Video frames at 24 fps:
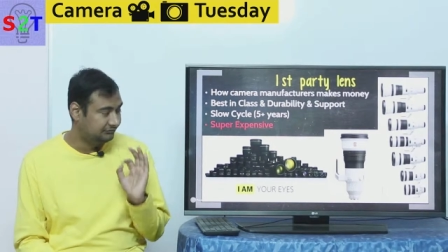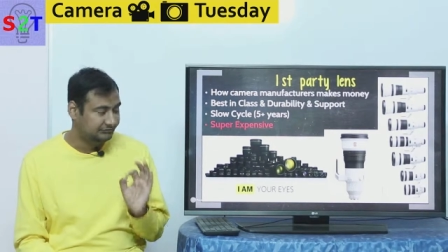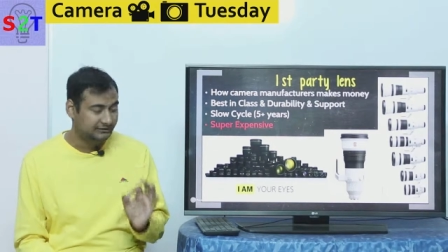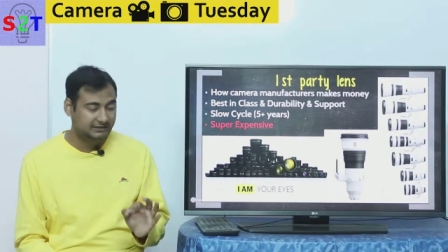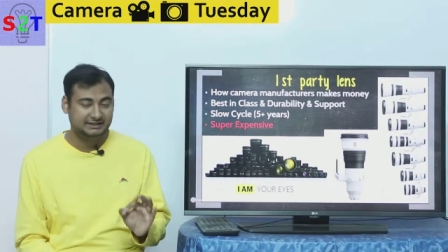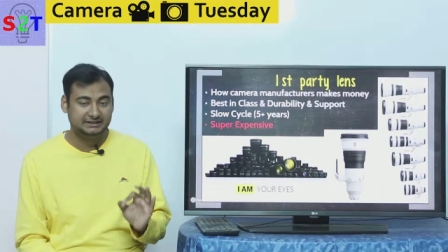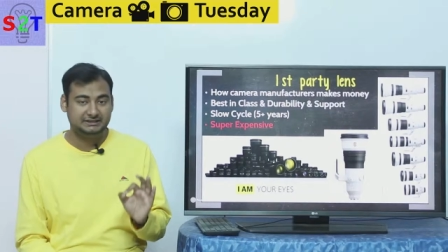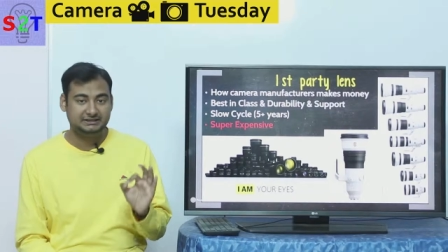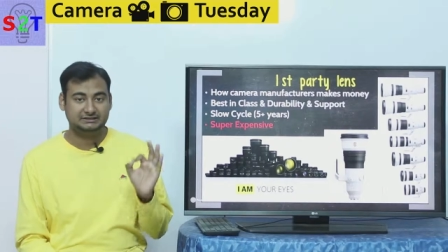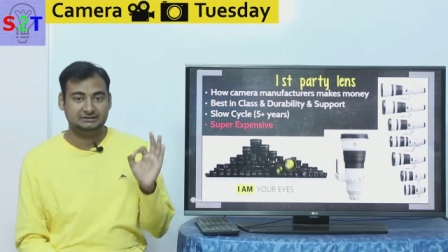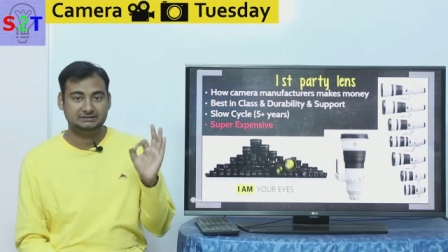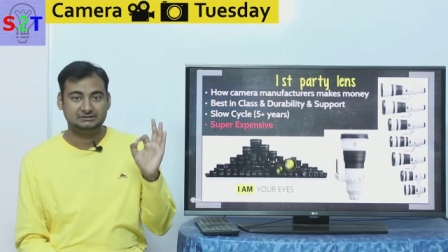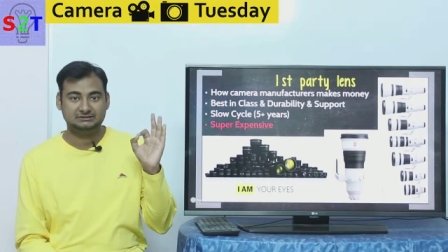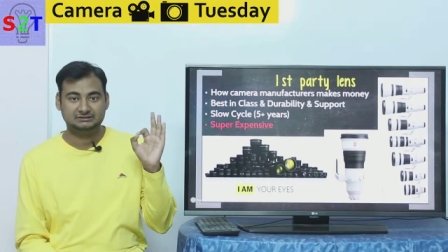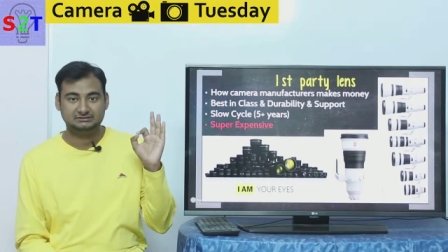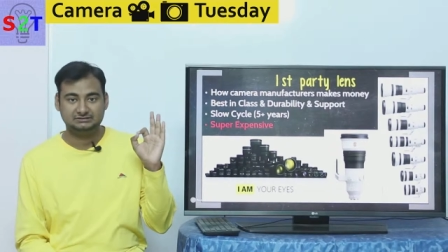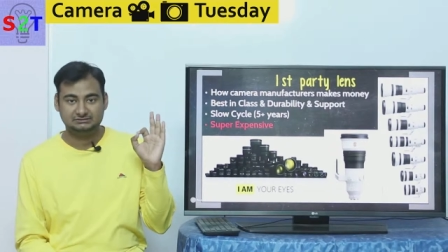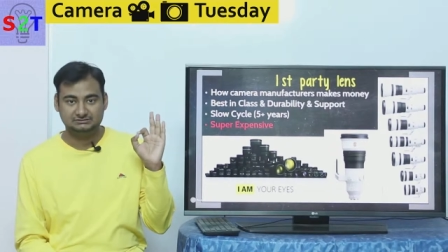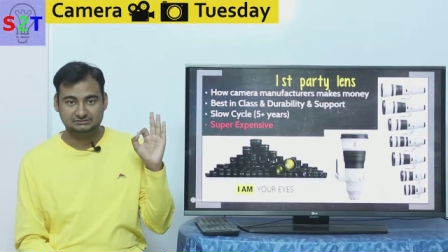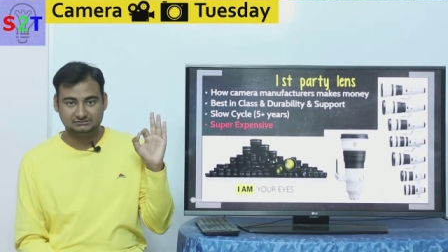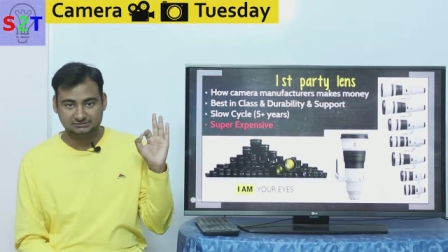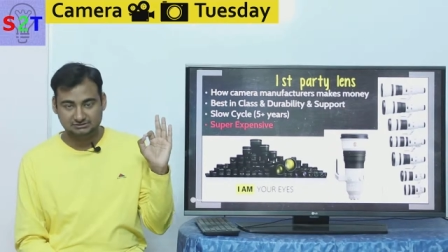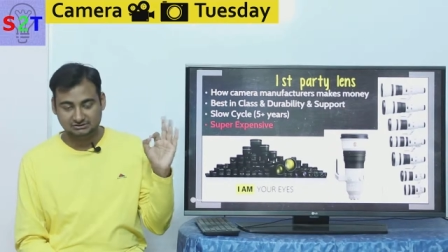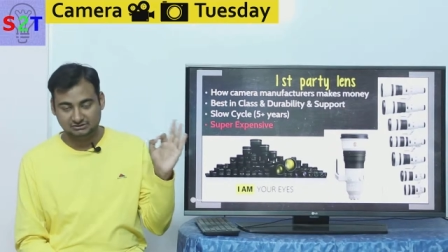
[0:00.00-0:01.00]
very
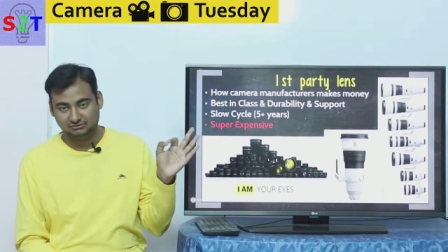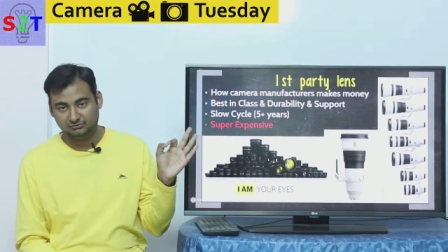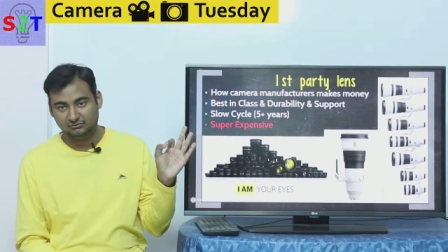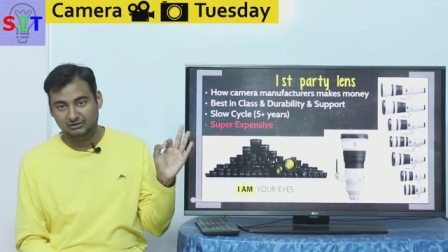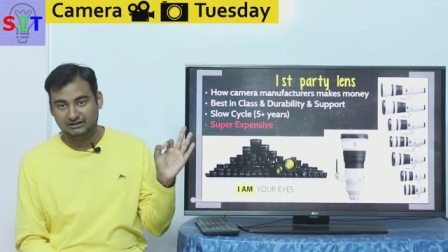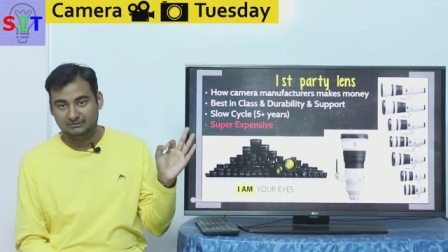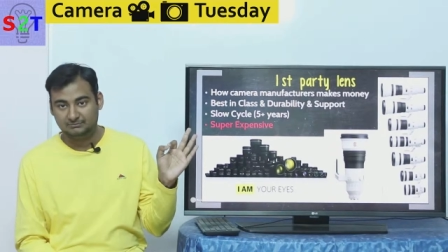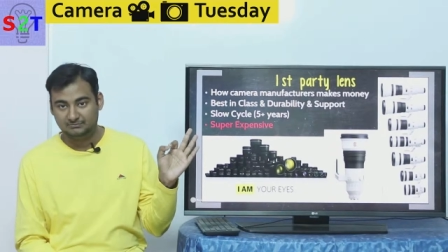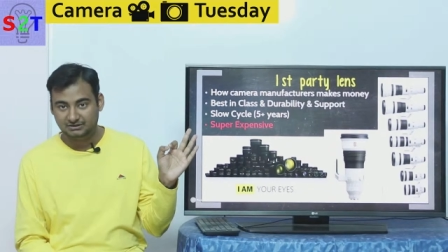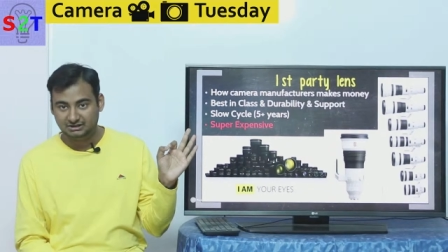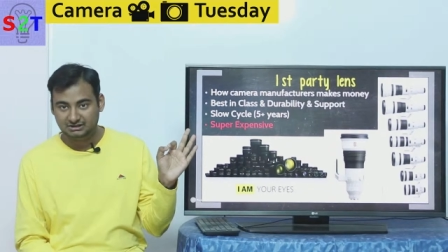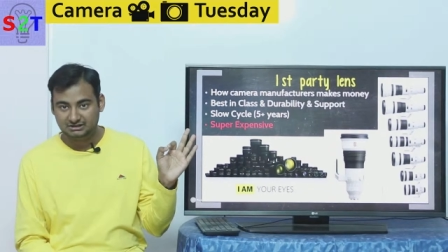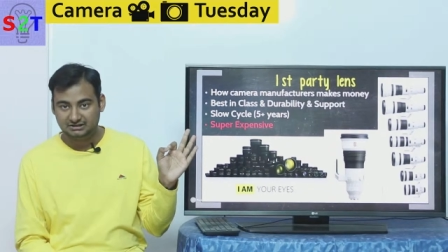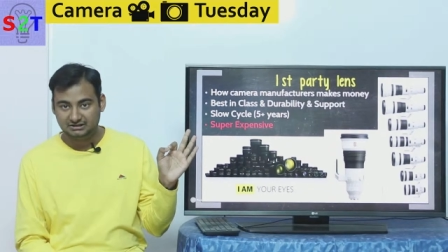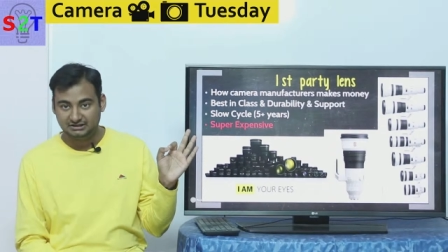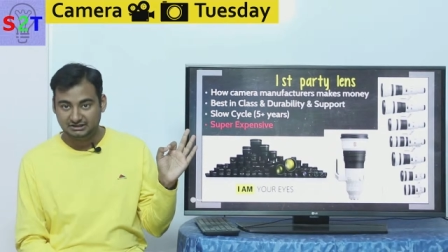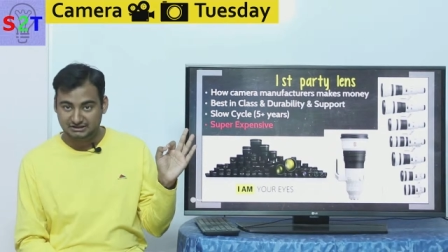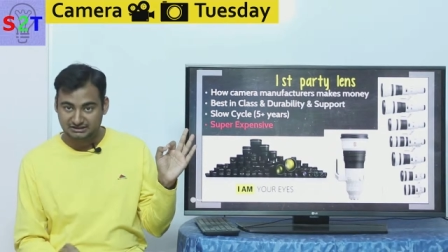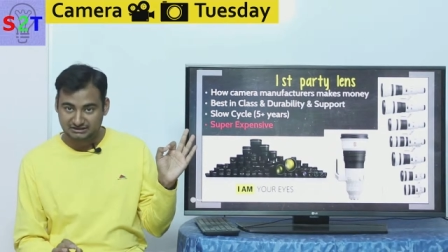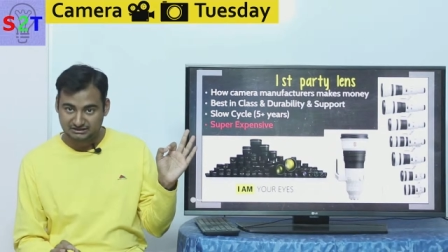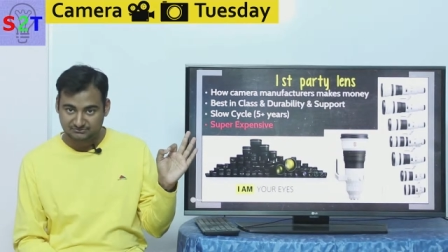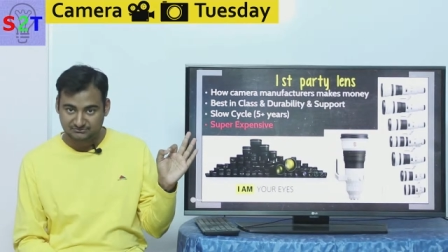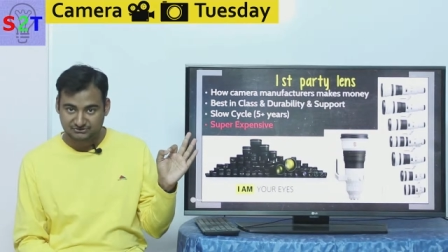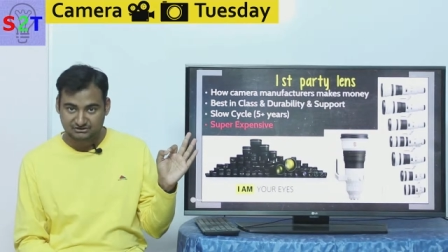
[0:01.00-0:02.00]
uh, well built
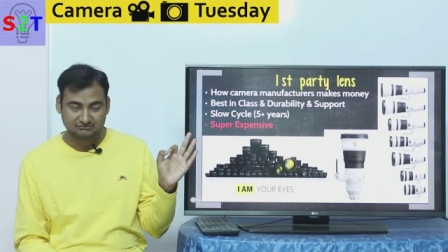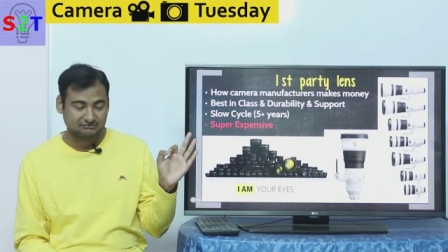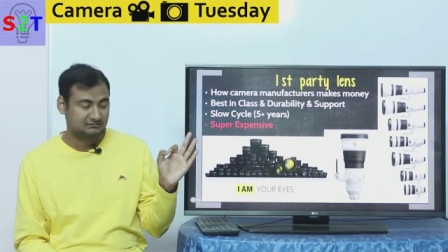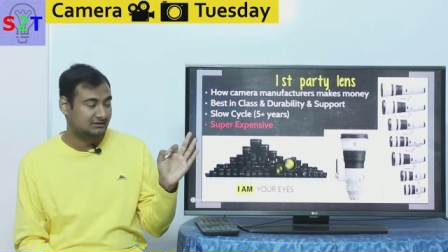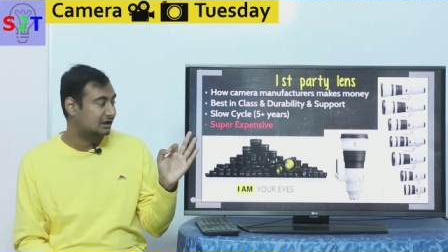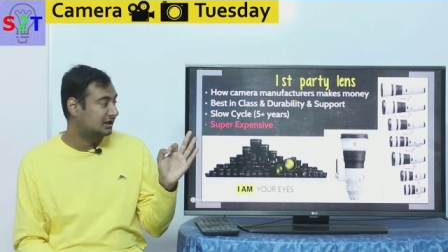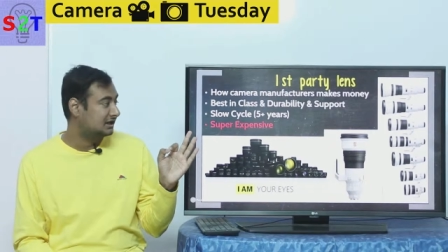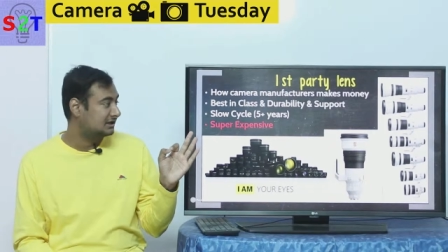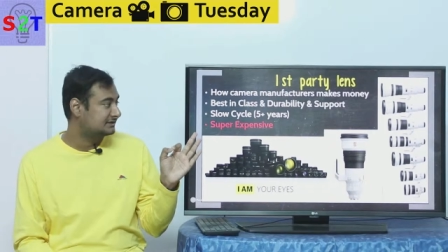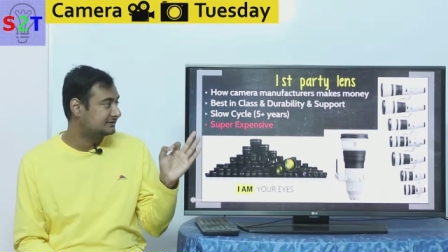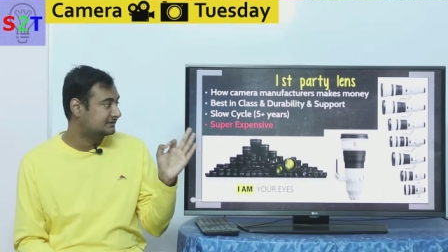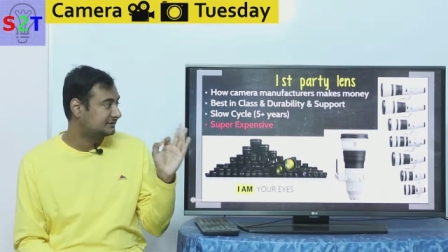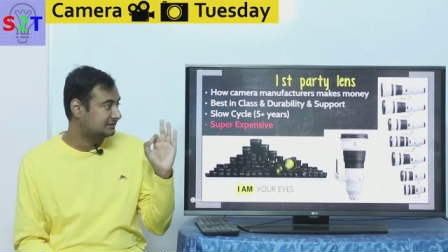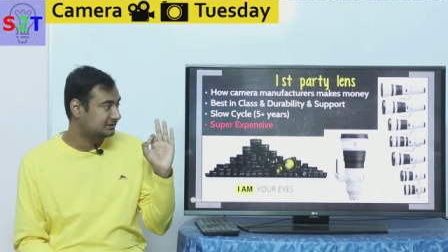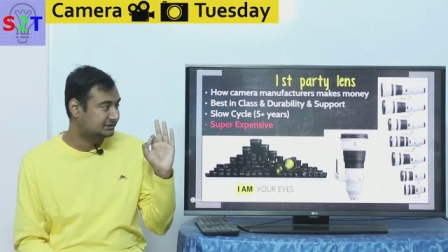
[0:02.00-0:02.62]
in terms of class